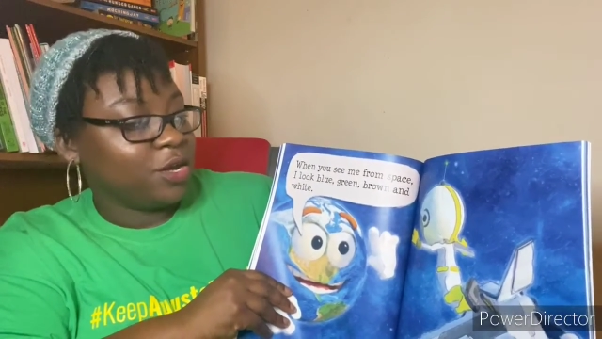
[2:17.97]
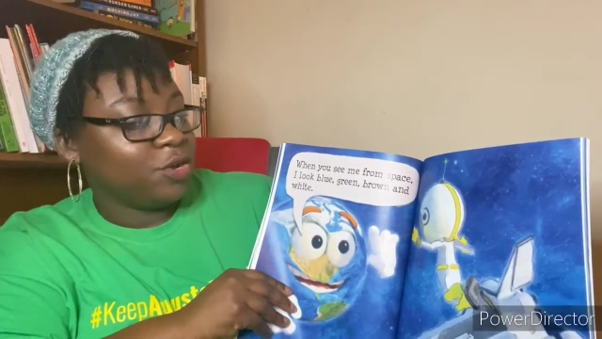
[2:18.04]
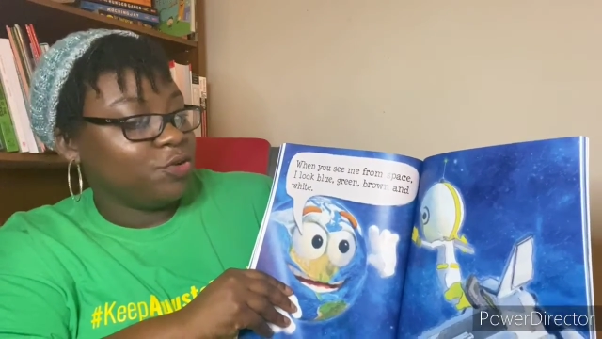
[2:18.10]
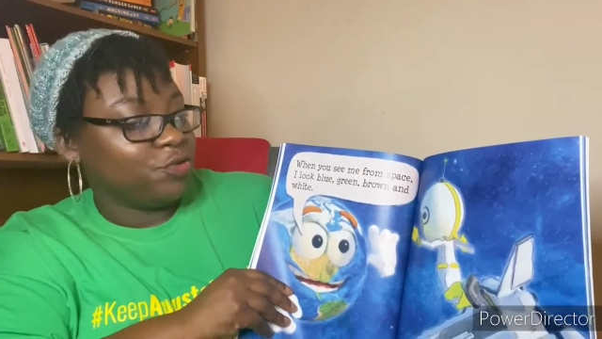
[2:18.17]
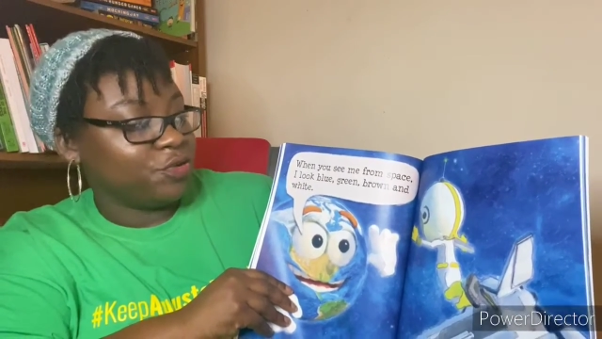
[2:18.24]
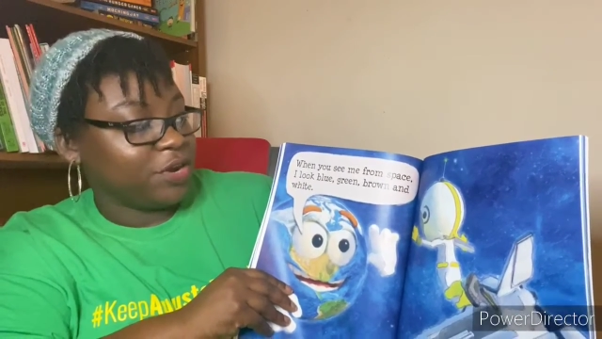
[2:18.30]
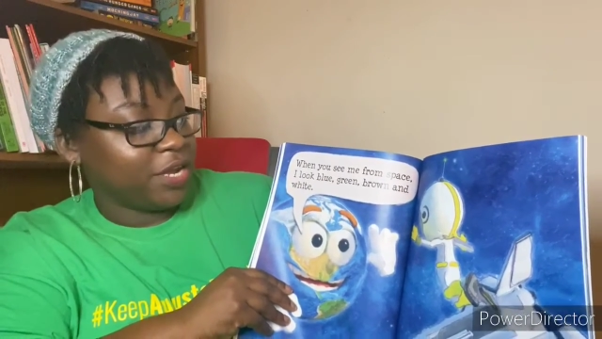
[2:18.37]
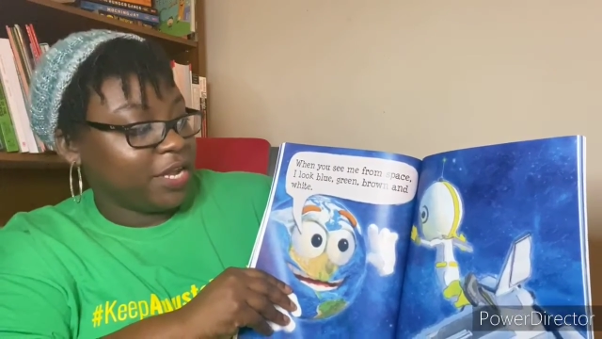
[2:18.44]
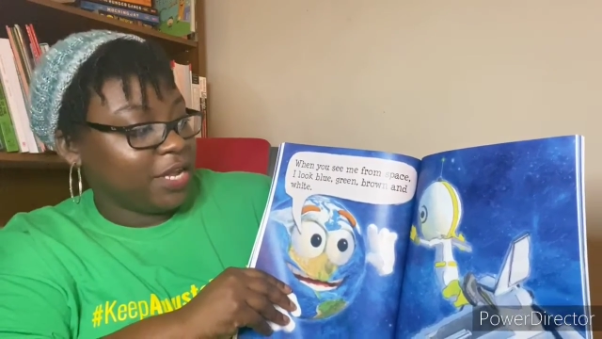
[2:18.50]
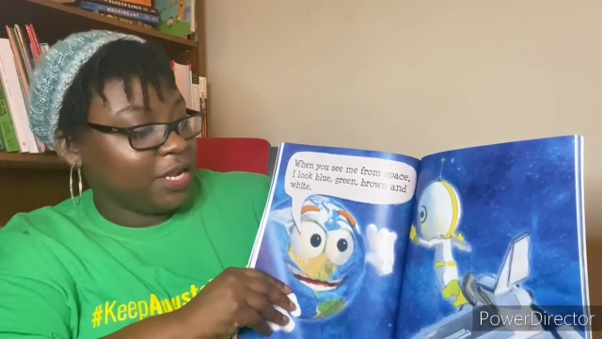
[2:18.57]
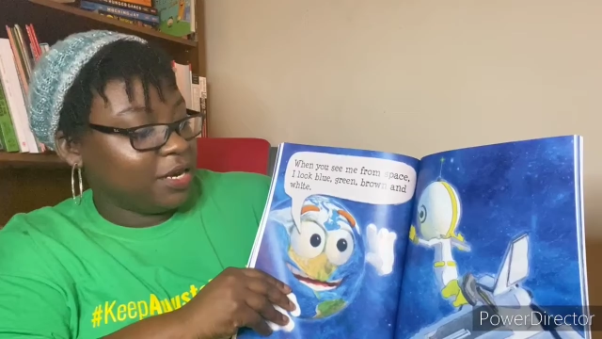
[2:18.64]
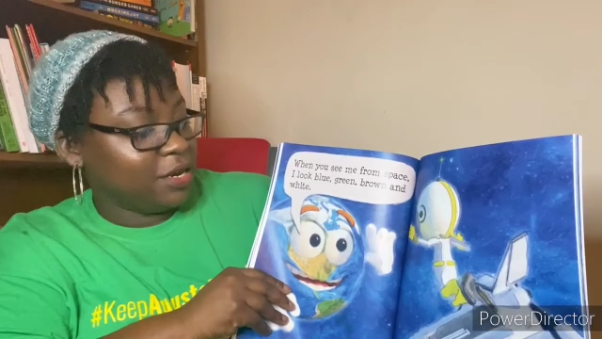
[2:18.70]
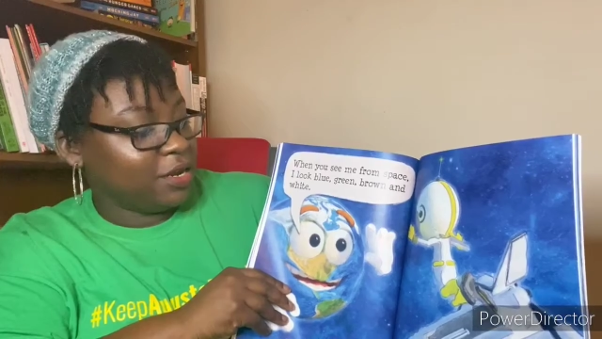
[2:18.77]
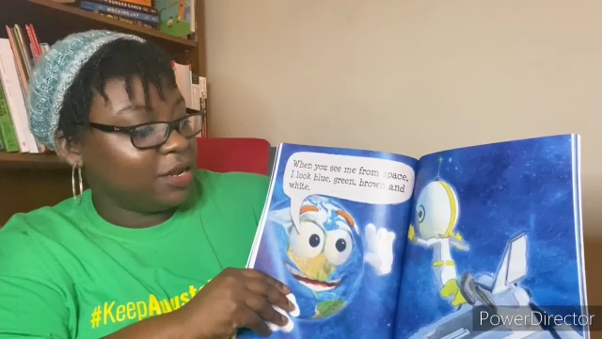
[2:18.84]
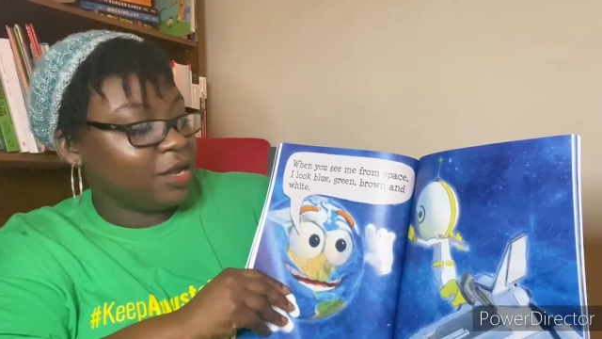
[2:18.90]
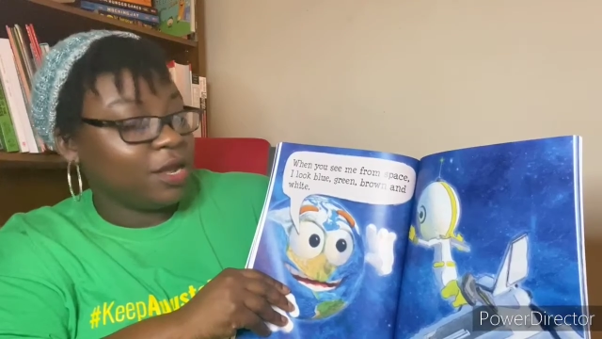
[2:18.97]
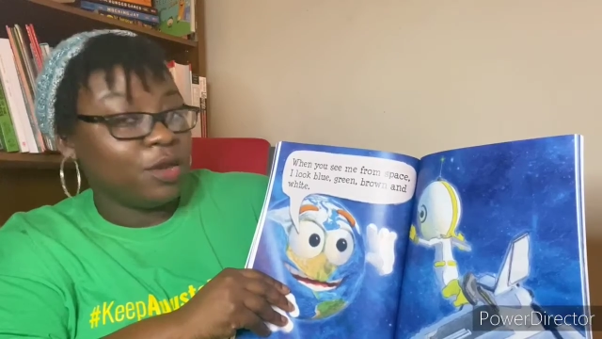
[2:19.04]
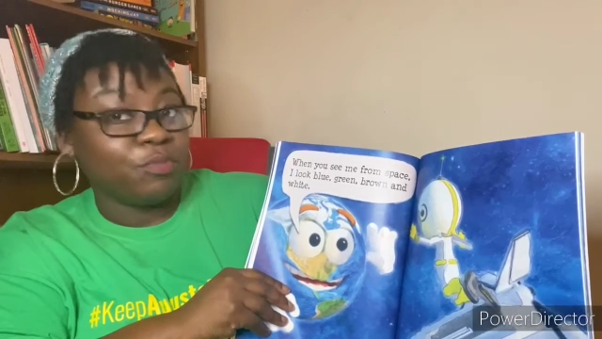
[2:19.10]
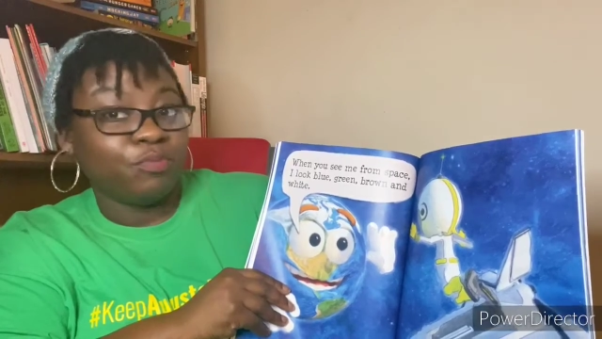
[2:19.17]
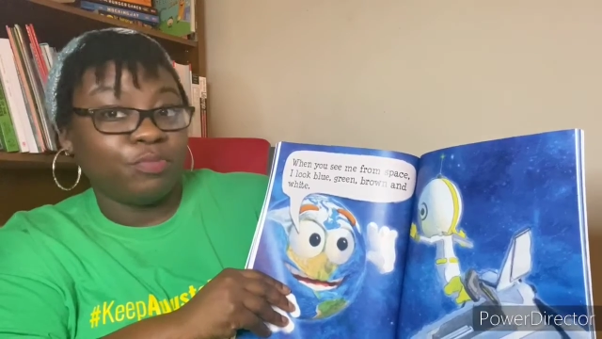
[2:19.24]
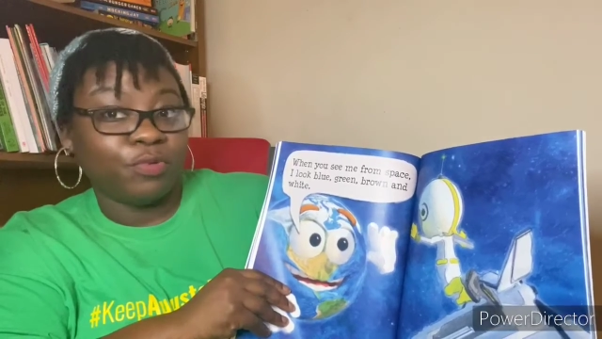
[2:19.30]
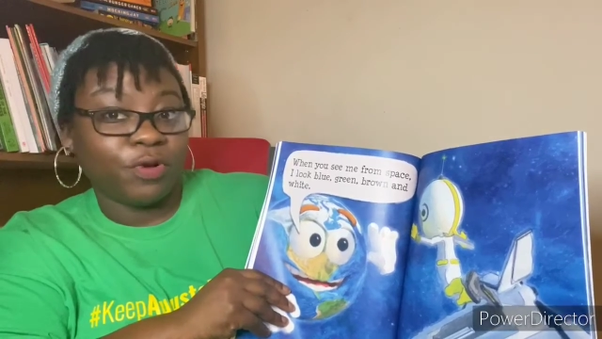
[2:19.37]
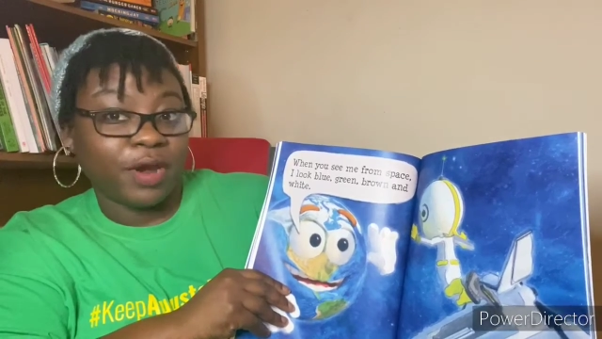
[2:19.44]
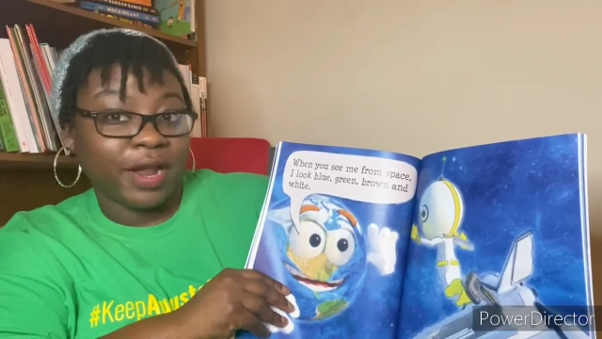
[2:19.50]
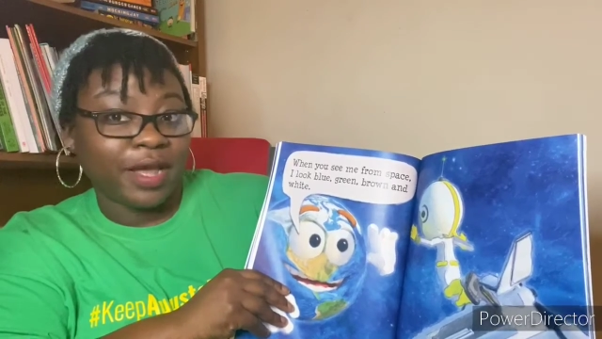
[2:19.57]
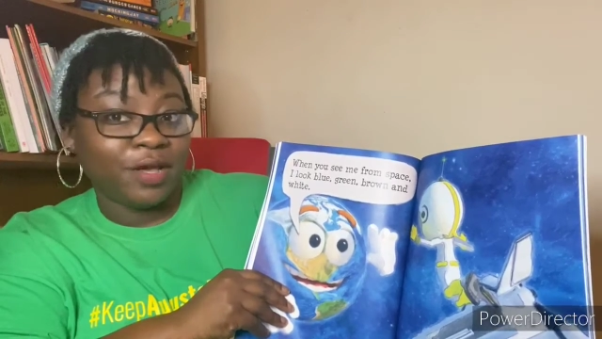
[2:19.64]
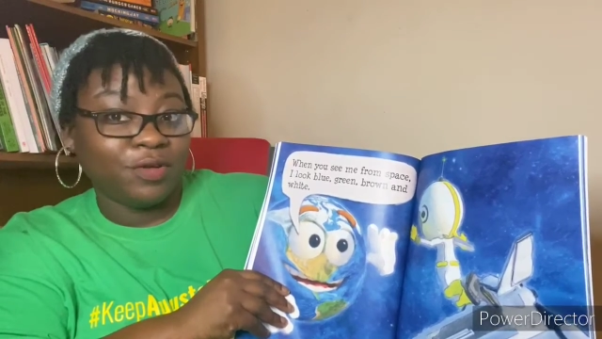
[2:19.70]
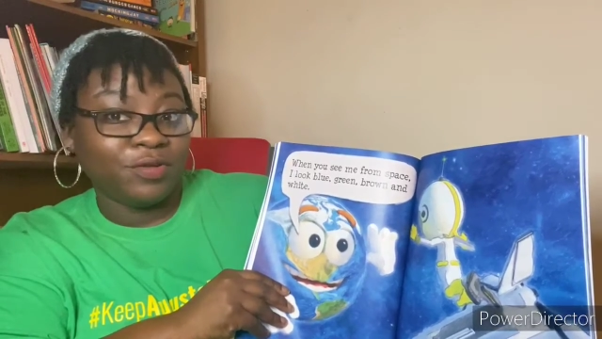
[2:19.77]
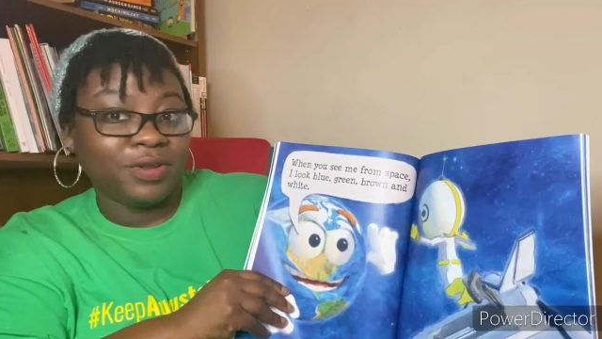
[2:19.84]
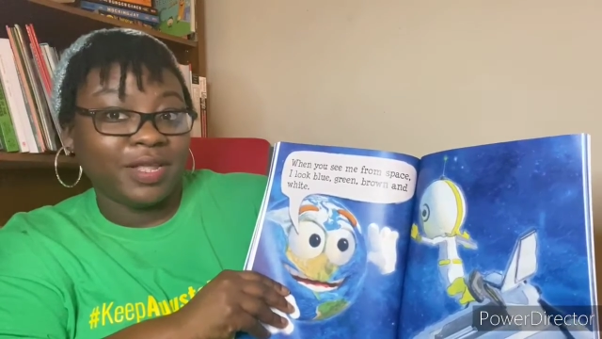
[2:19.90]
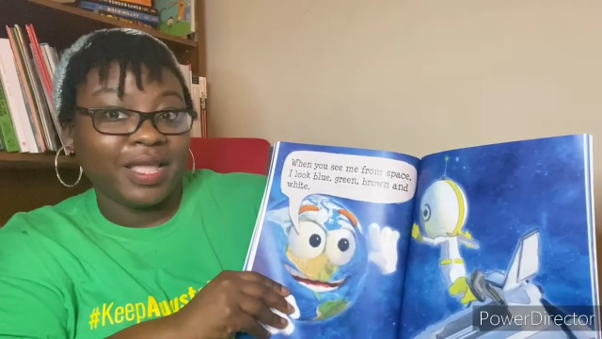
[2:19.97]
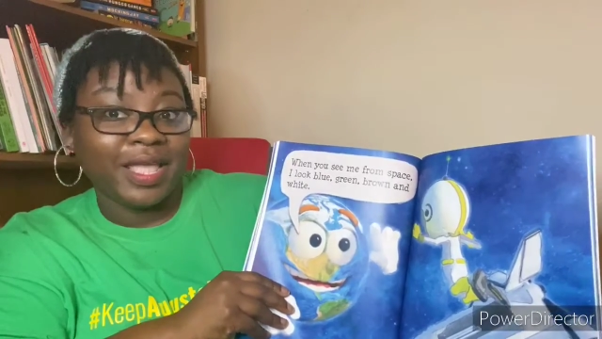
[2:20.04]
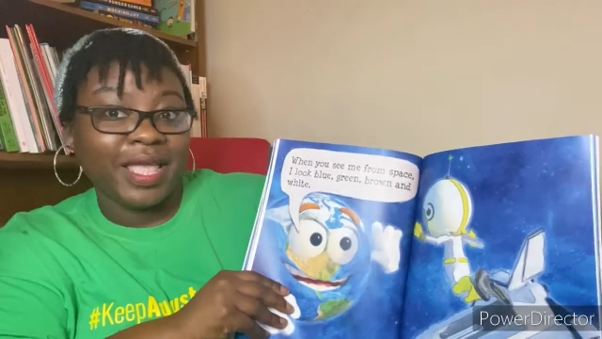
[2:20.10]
green, brown,